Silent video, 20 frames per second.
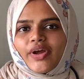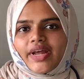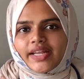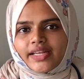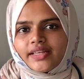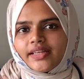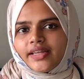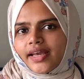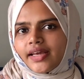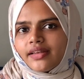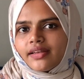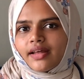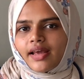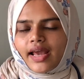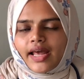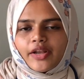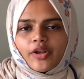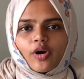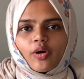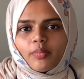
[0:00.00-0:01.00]
weight gain
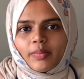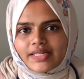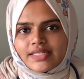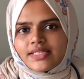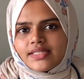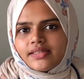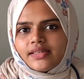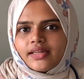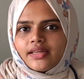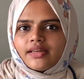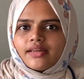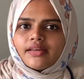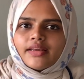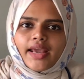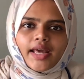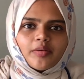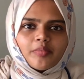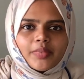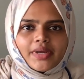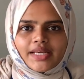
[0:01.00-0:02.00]
and obesity
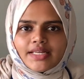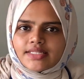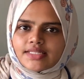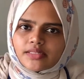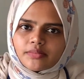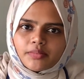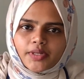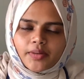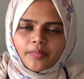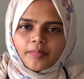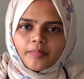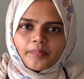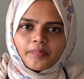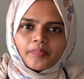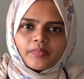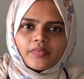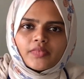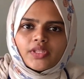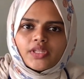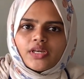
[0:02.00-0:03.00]
can be a symptom,
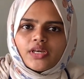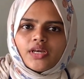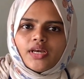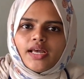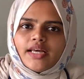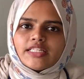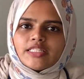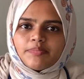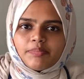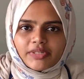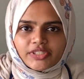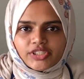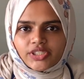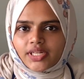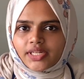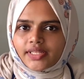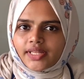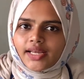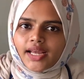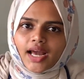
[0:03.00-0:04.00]

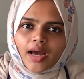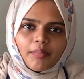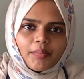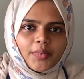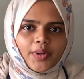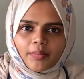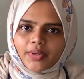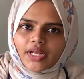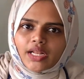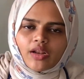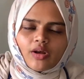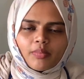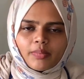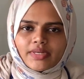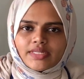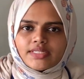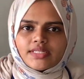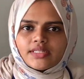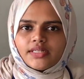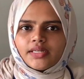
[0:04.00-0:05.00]
especially the abdominal
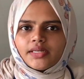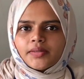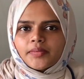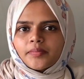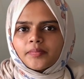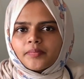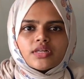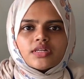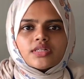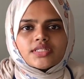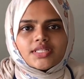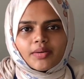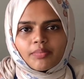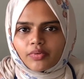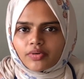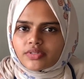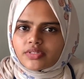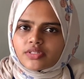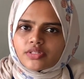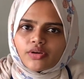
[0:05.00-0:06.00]
obesity.
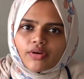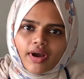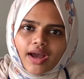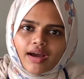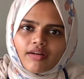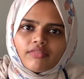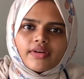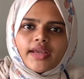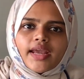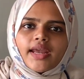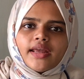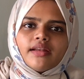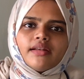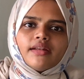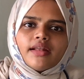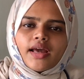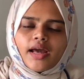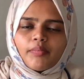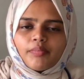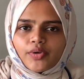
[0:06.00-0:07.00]
Suppose you have
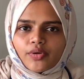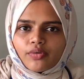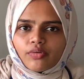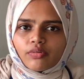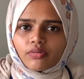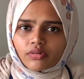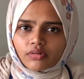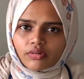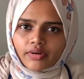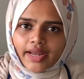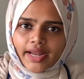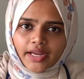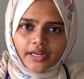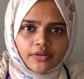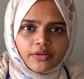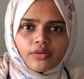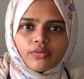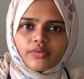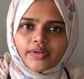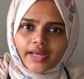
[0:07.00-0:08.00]
gained up to
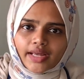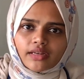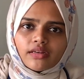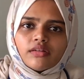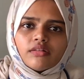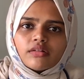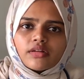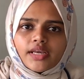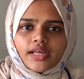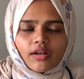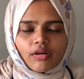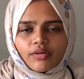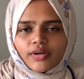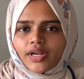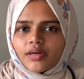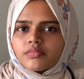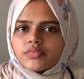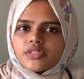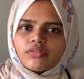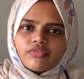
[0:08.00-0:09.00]
8 to 10
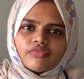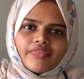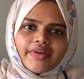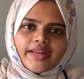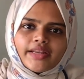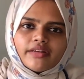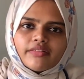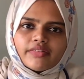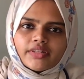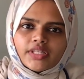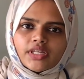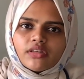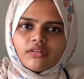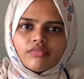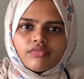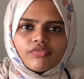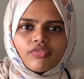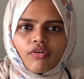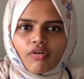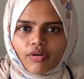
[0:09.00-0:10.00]
kilograms of weight
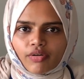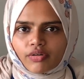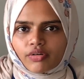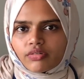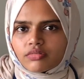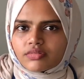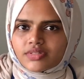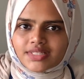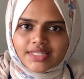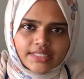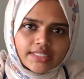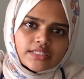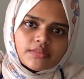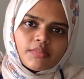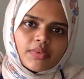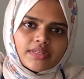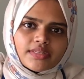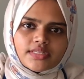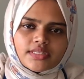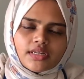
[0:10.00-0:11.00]
within 4 to
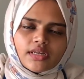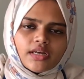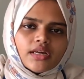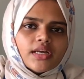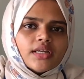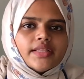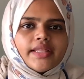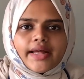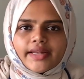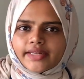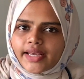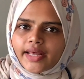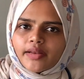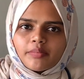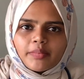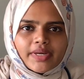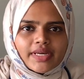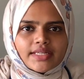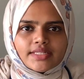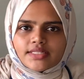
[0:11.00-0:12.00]
6 months. That
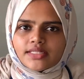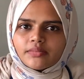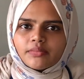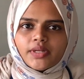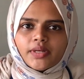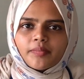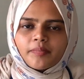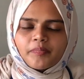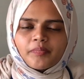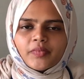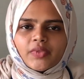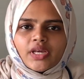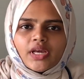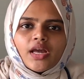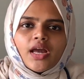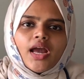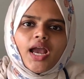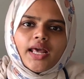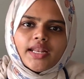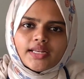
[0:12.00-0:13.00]
can be a symptom.
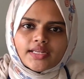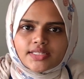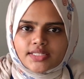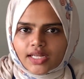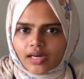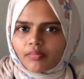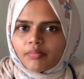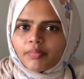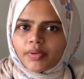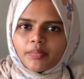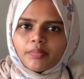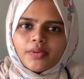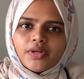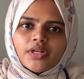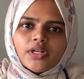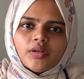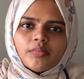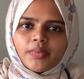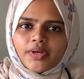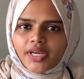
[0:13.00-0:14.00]
And in some
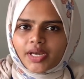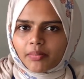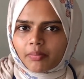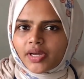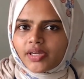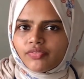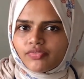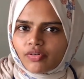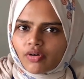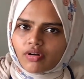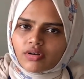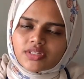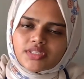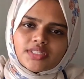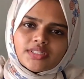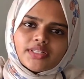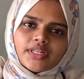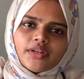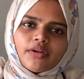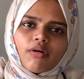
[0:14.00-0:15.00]
people, BMI
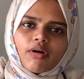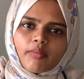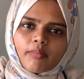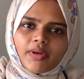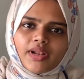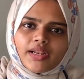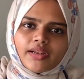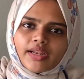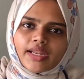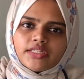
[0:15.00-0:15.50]
falls in the normal